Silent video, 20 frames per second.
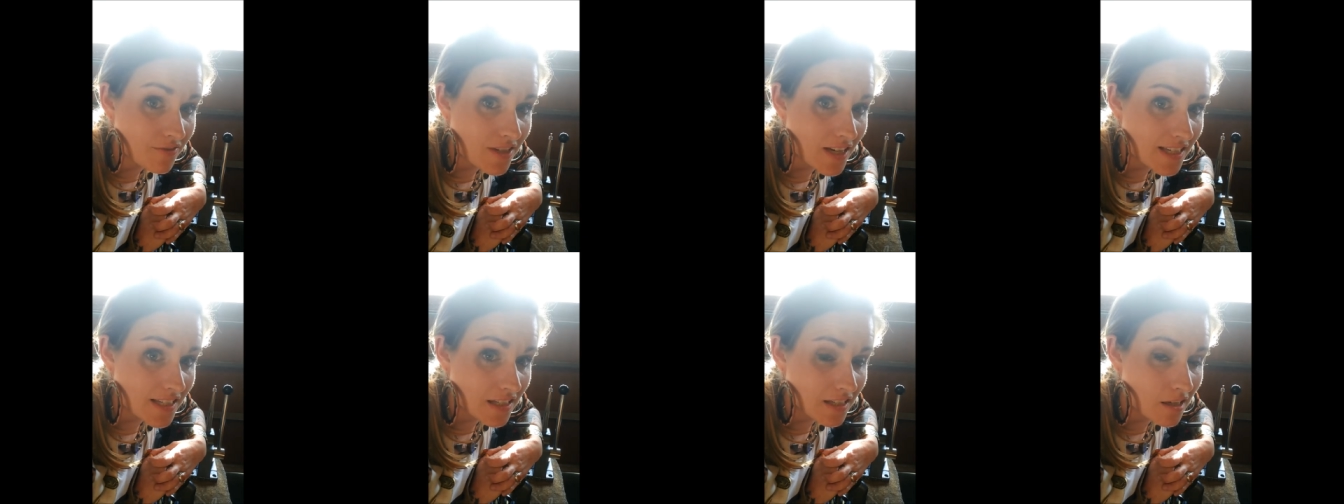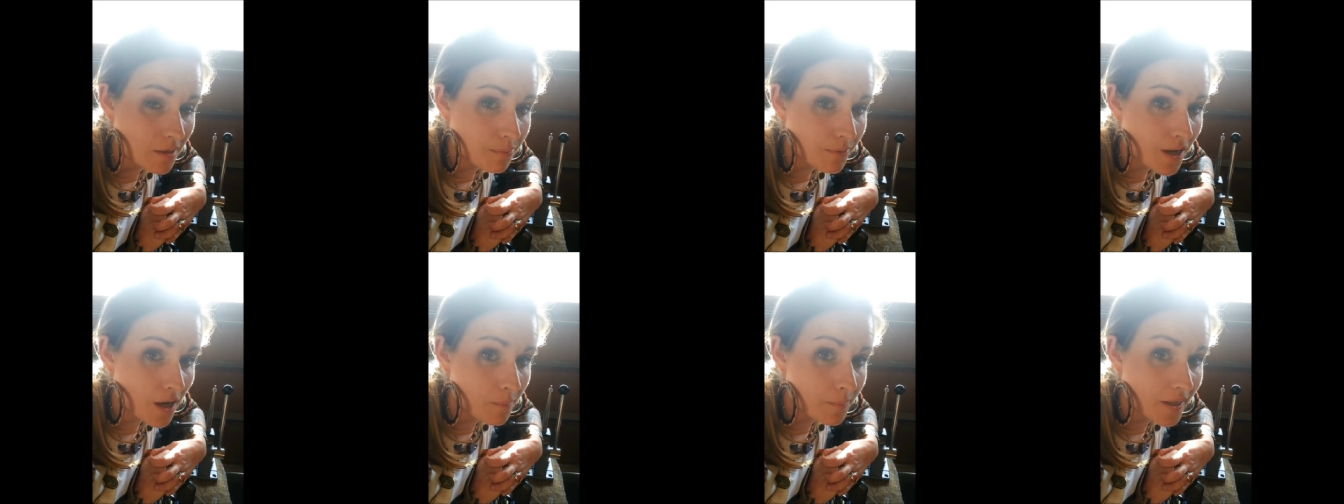does end
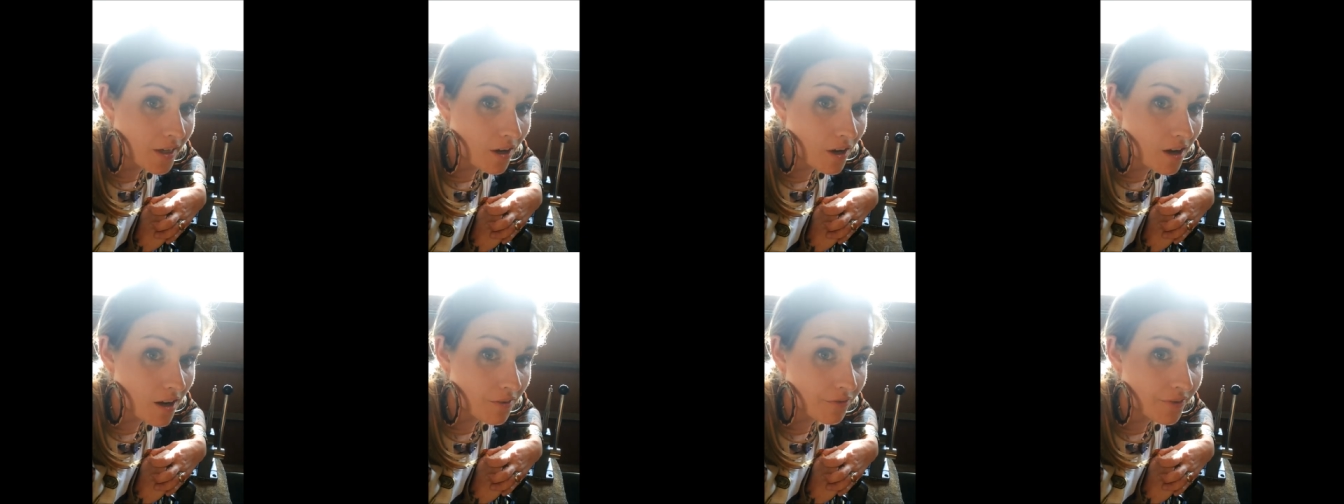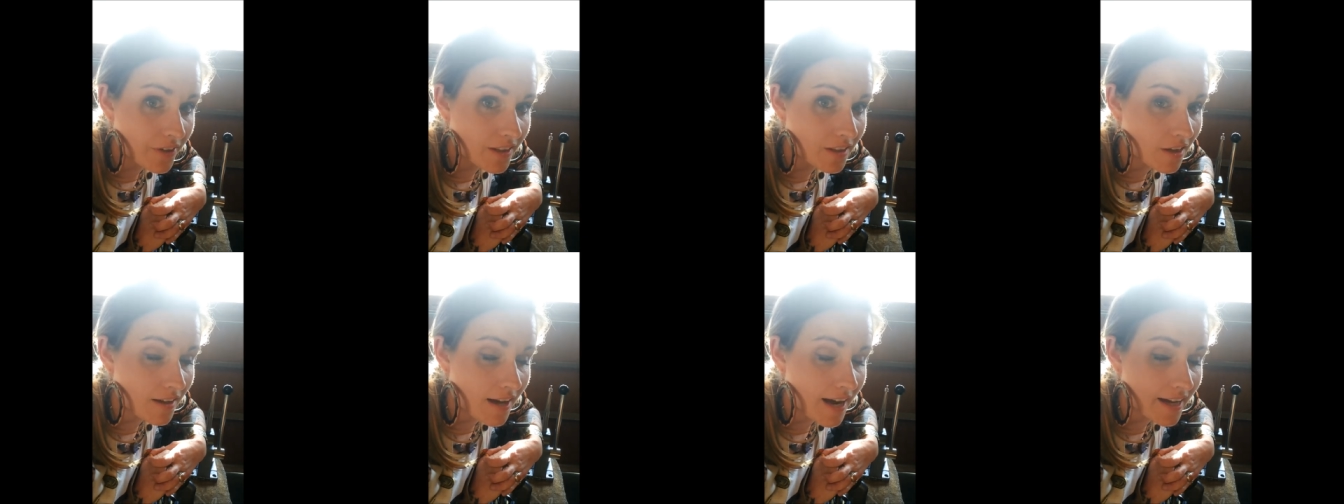up coming off
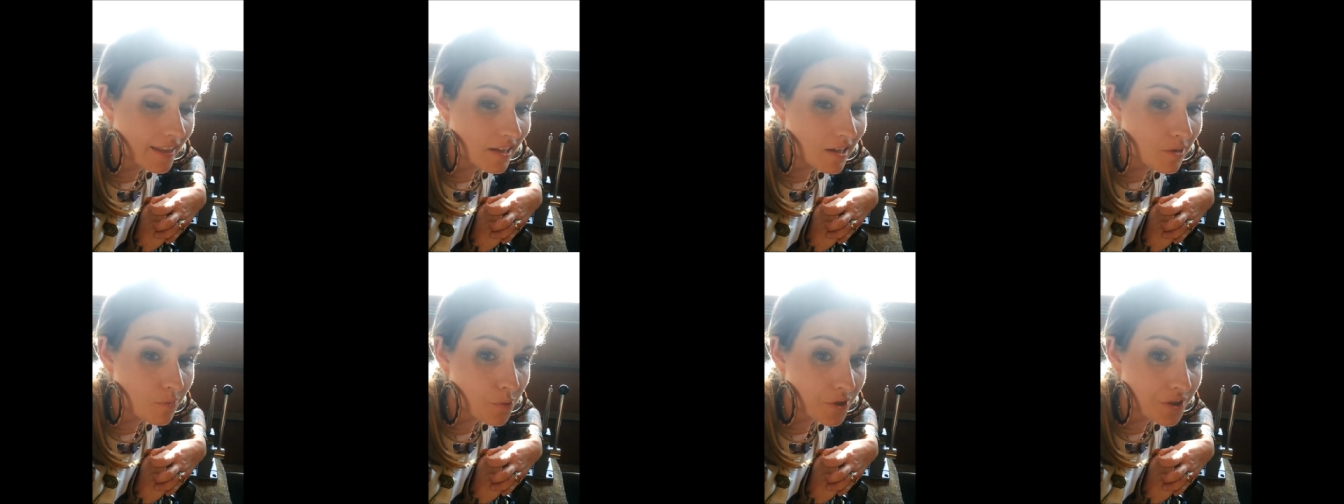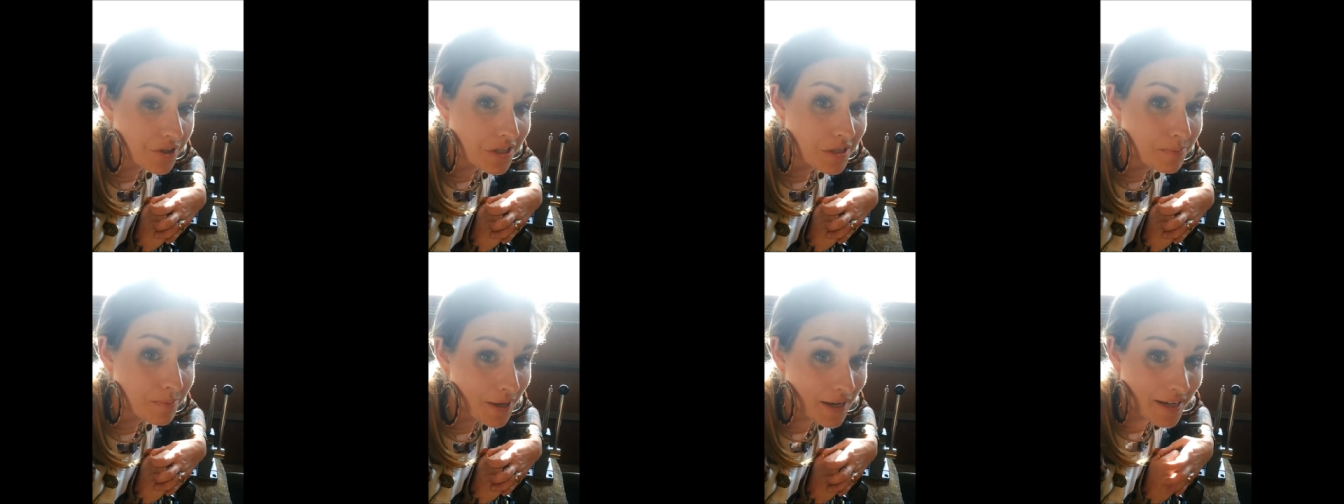in the highly worn
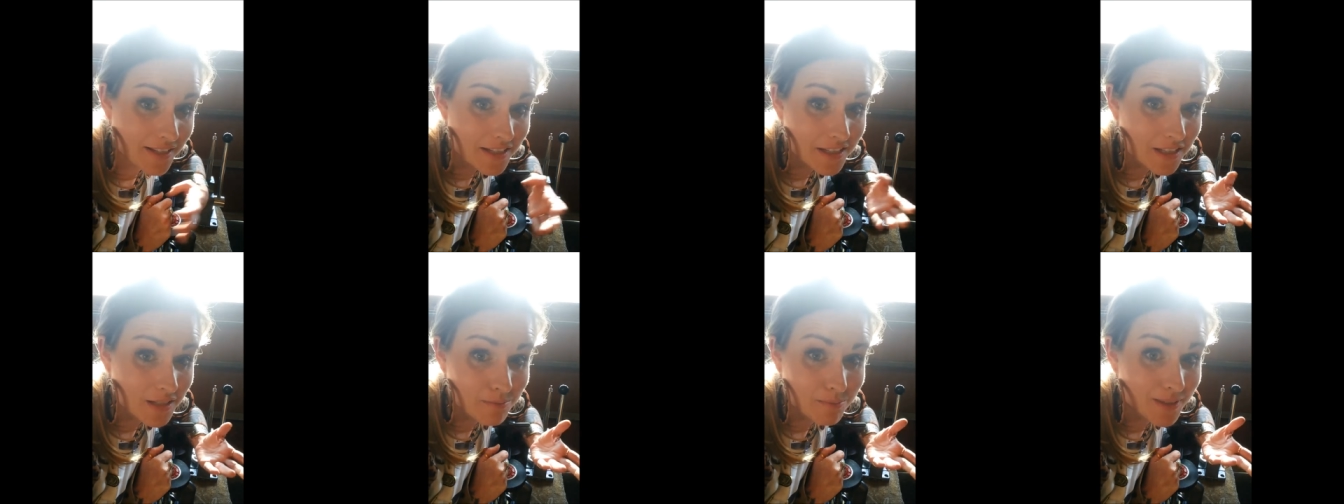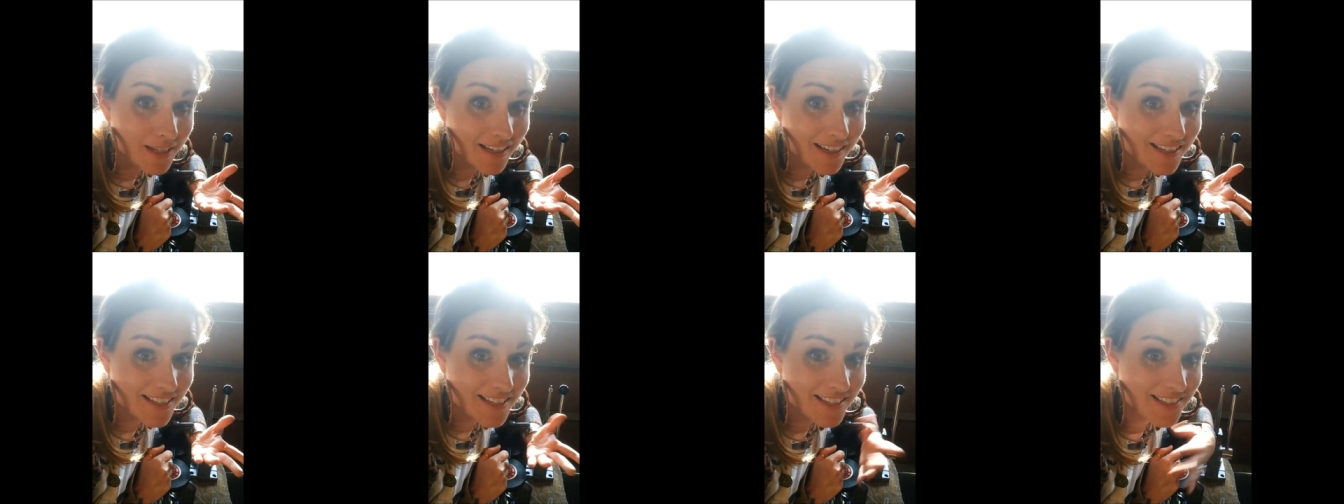spots
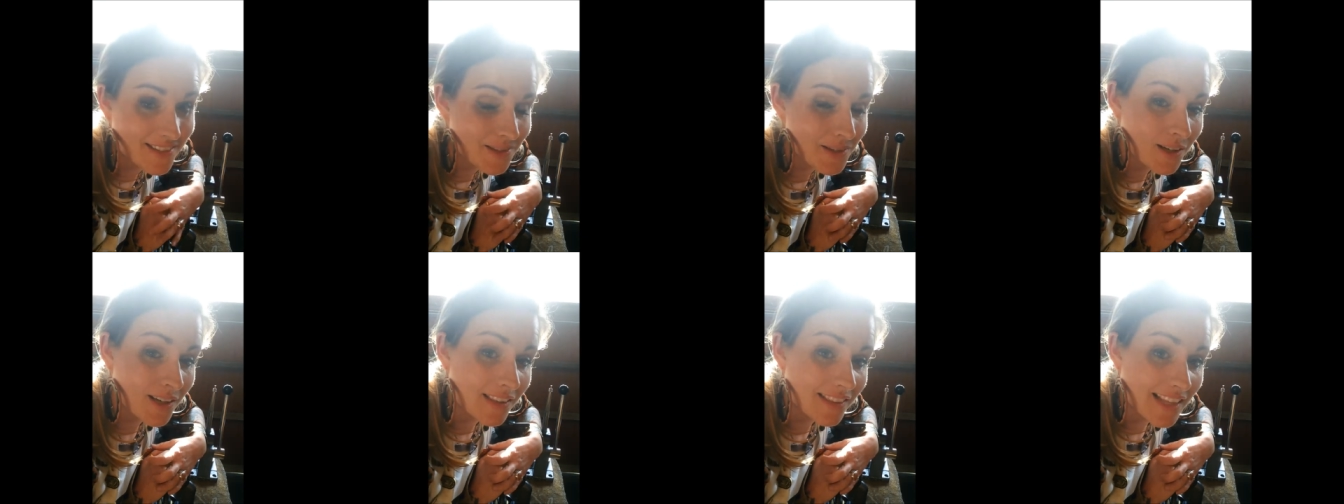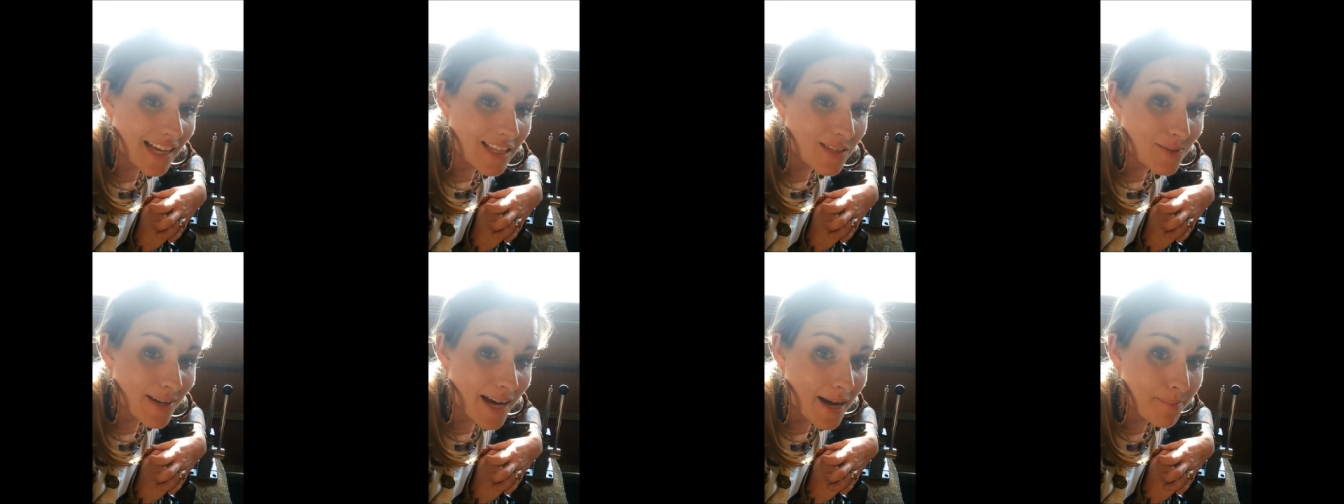because
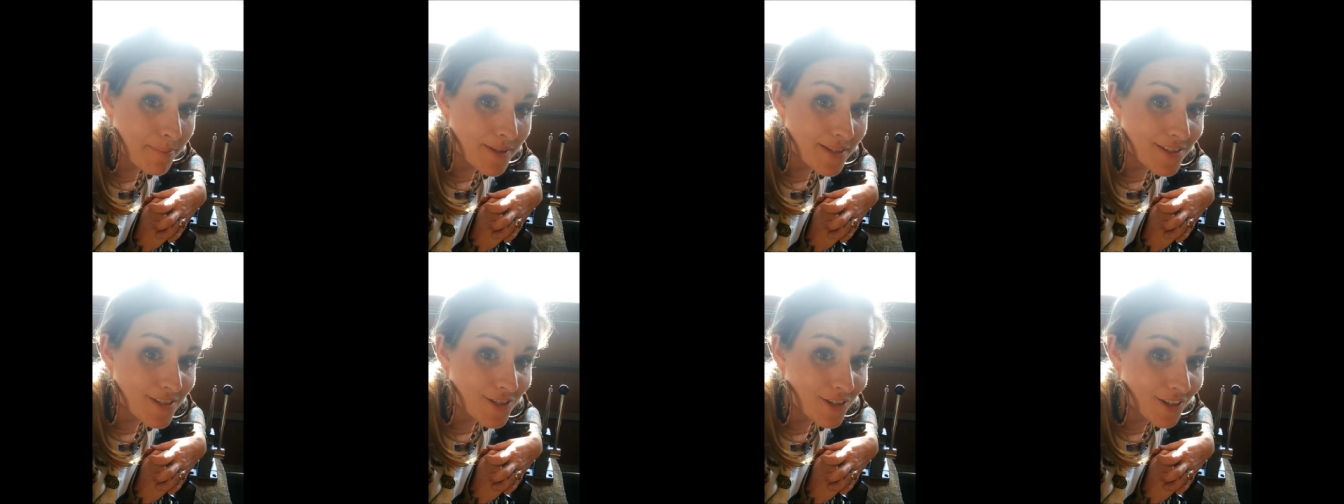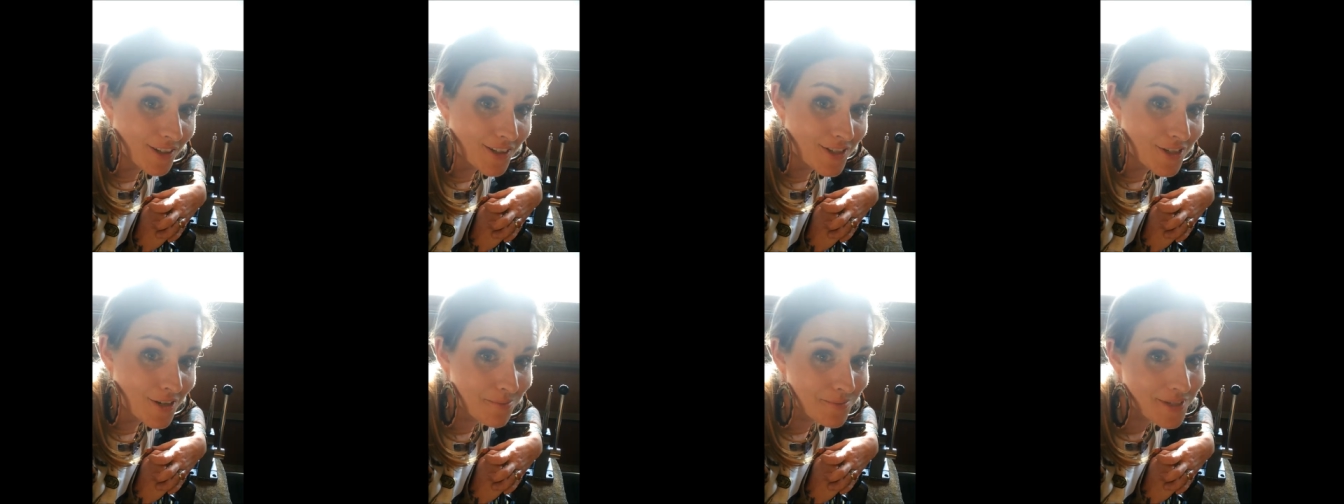that's what happens.
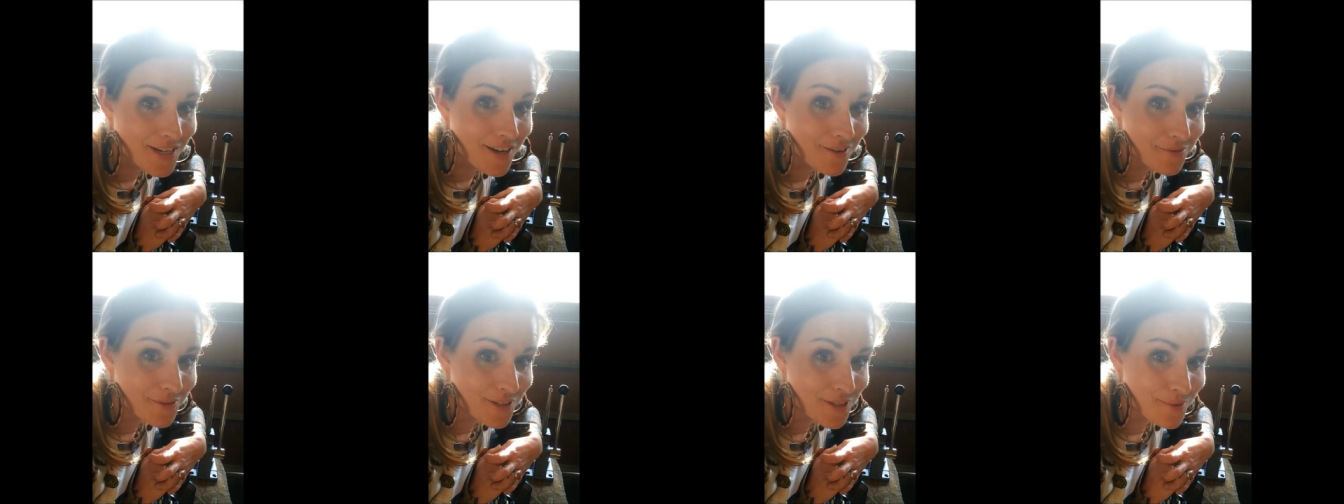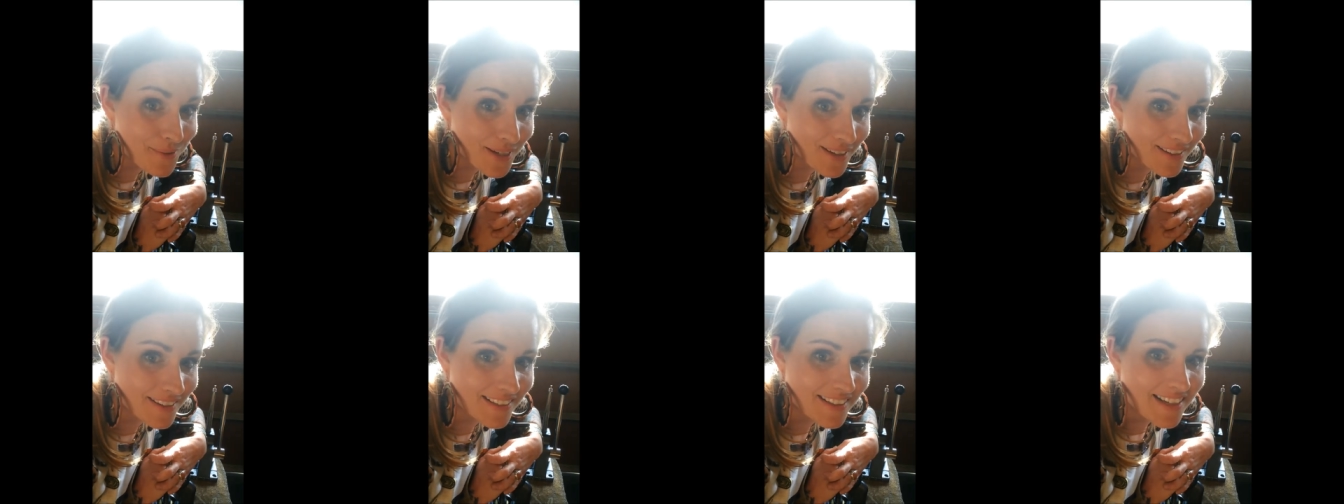Tarnish comes off when you
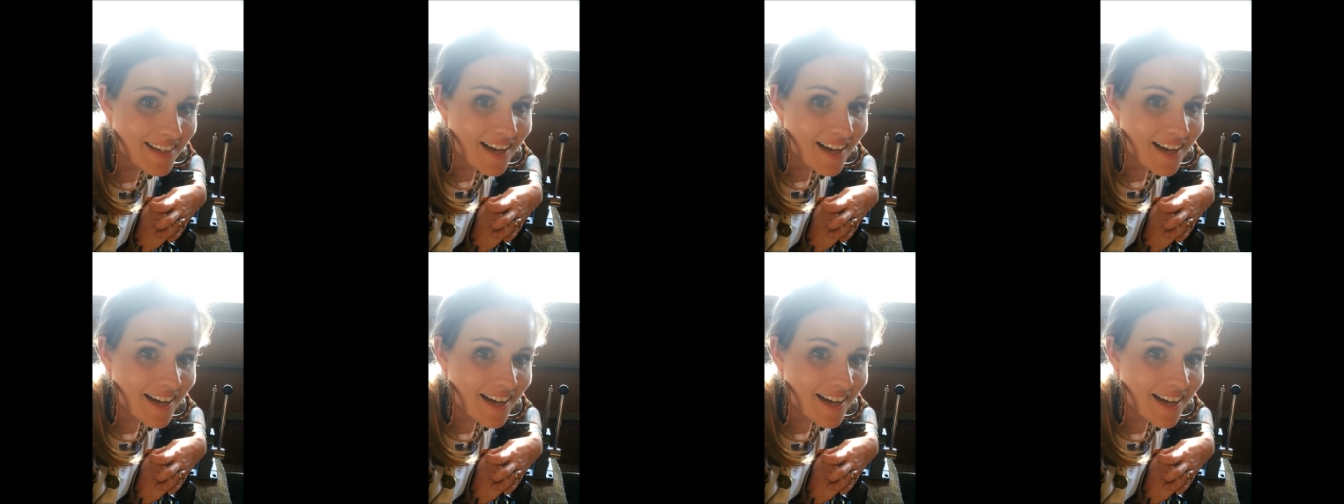wear it.